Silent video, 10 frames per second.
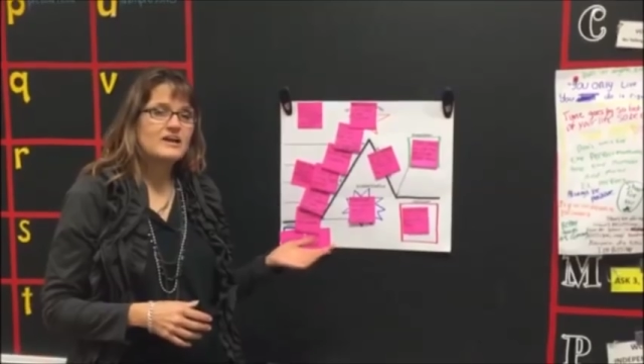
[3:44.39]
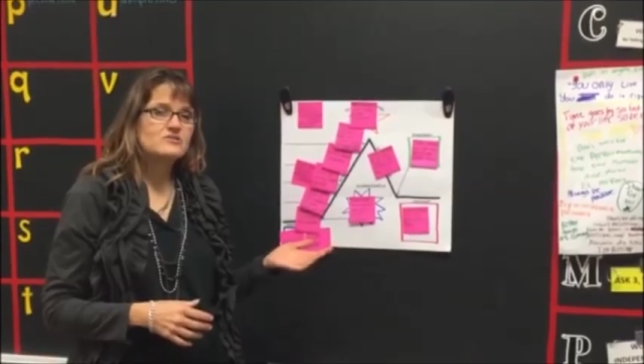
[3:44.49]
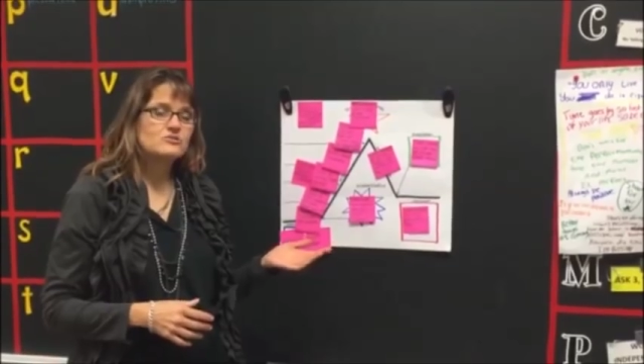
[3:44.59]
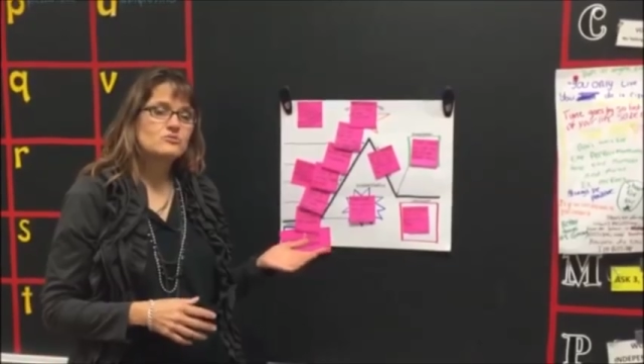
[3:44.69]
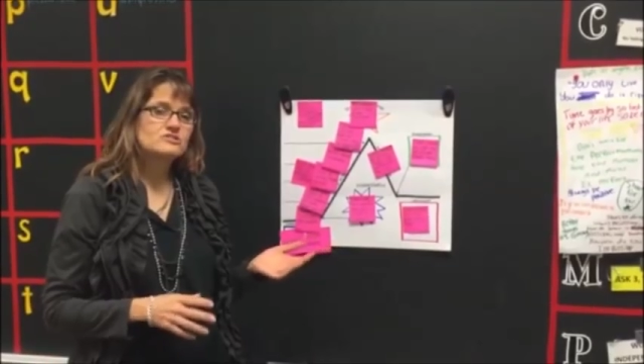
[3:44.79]

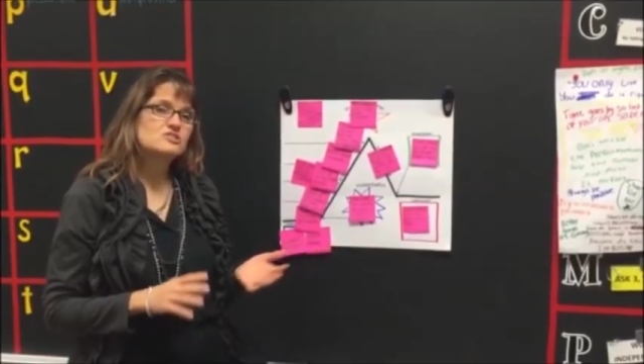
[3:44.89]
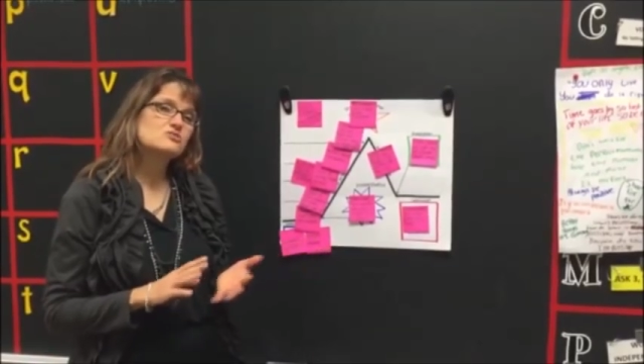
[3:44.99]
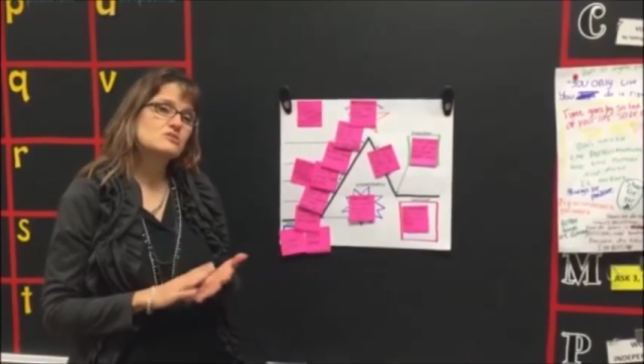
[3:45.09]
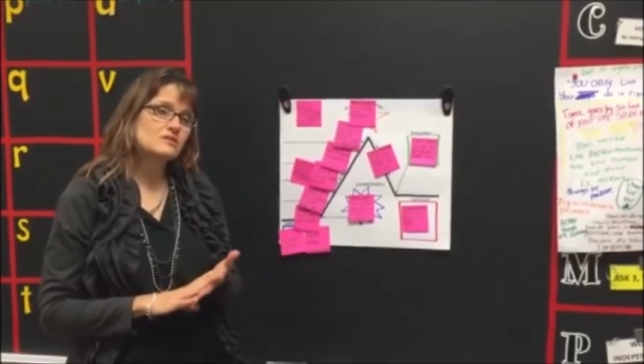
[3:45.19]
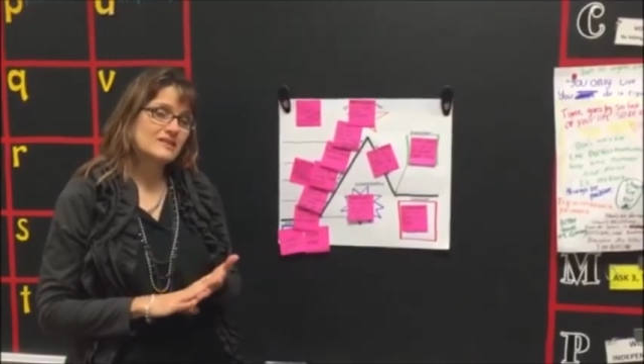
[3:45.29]
and you're going to
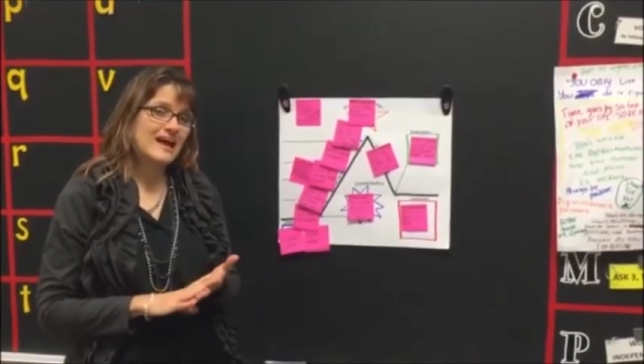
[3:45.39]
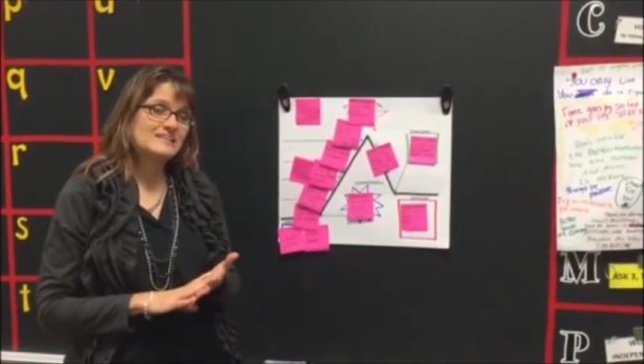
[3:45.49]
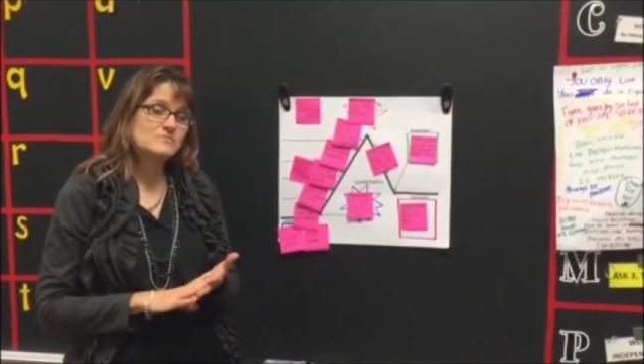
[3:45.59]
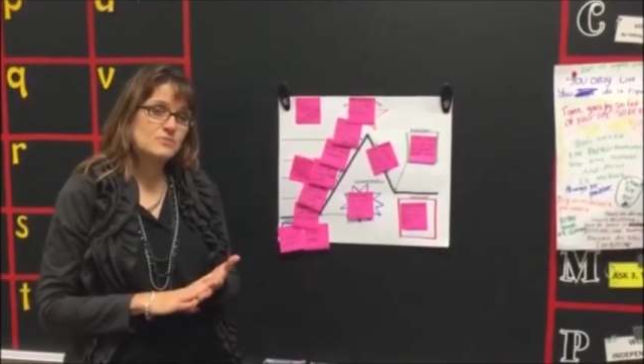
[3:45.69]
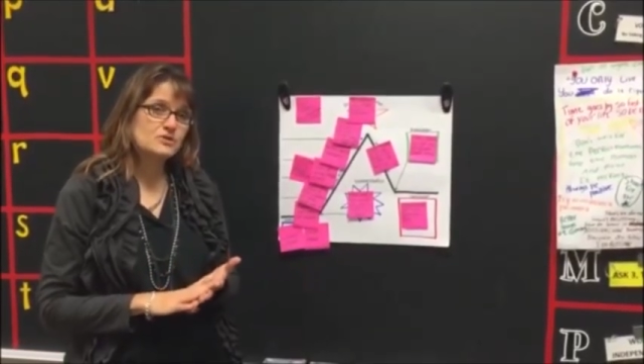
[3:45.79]
use the
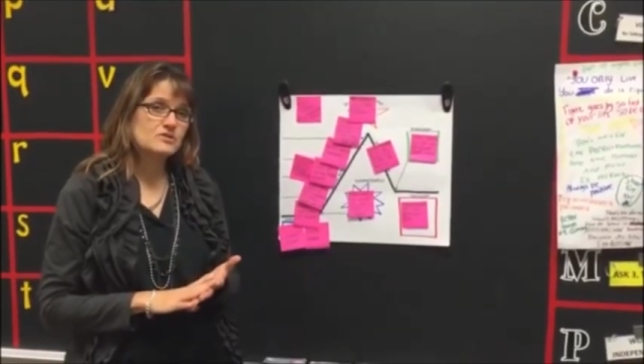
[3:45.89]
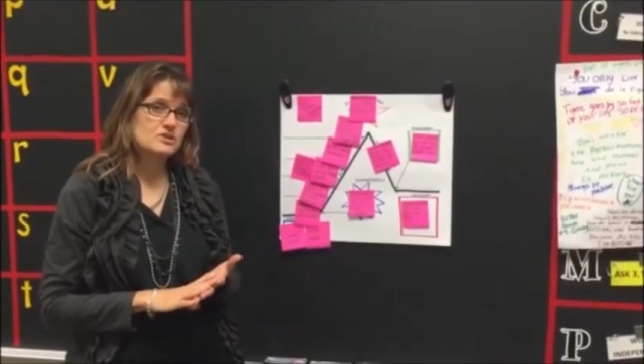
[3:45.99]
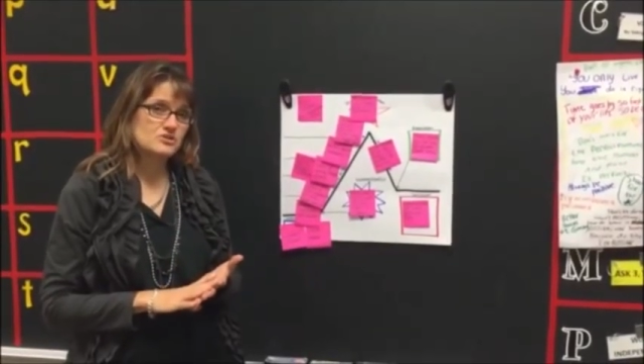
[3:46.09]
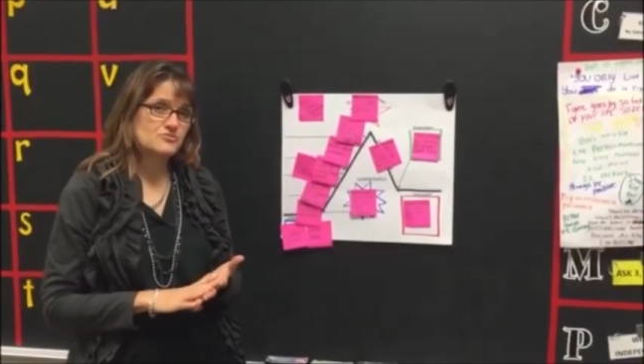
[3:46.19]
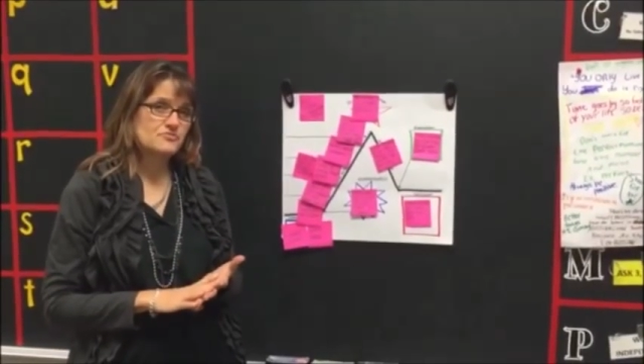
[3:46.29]
last book
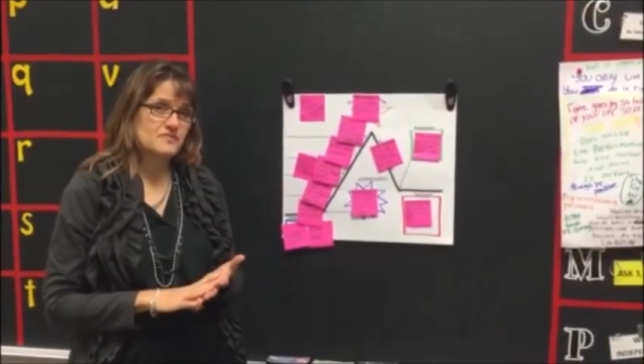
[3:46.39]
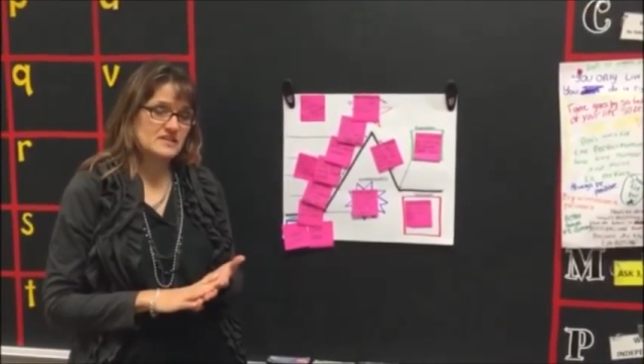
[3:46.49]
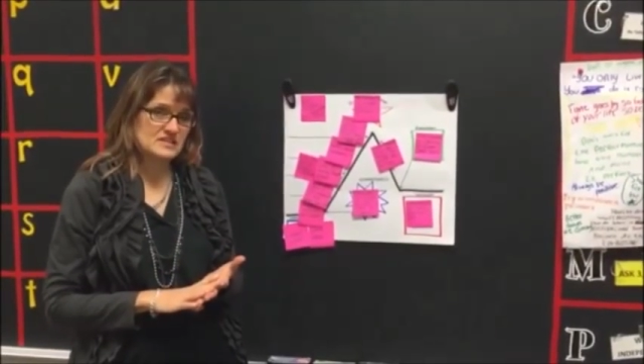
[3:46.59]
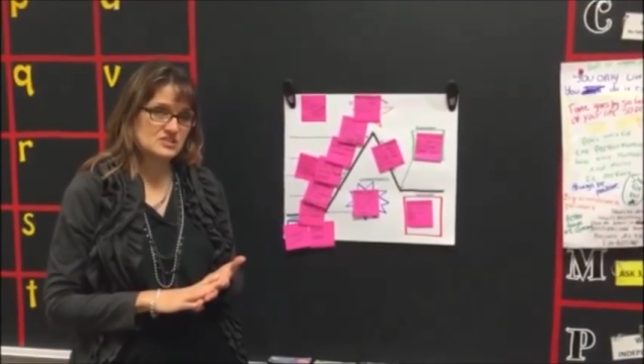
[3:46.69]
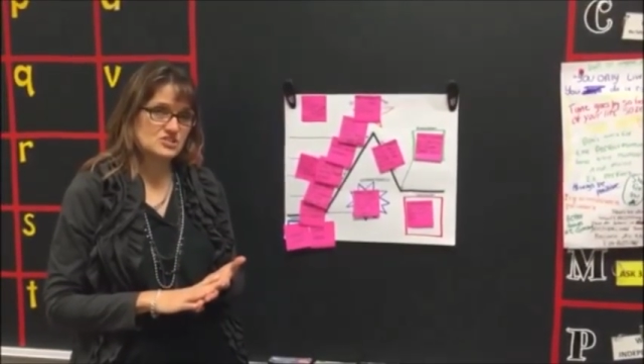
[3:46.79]
that you've
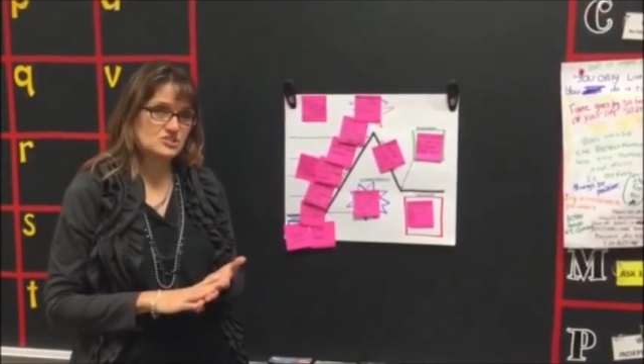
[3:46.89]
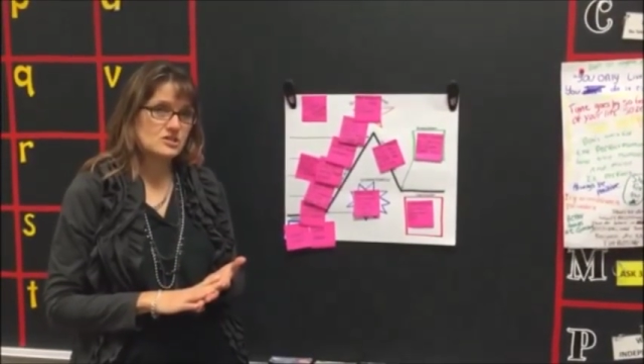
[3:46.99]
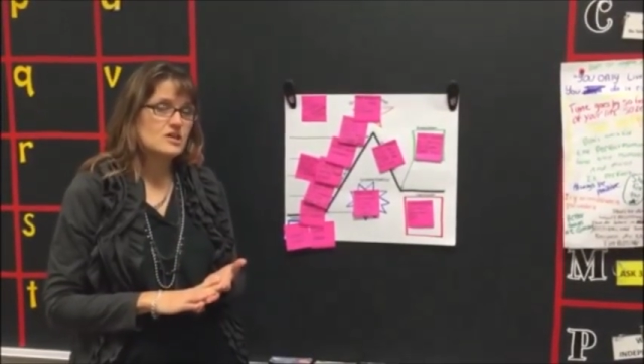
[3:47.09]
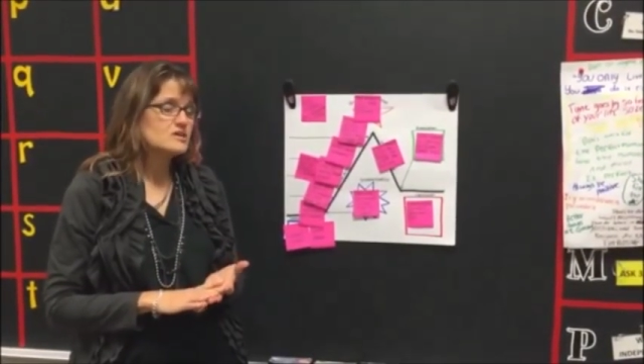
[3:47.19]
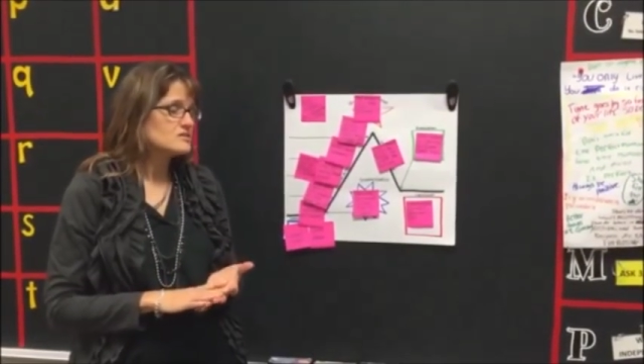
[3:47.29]
finished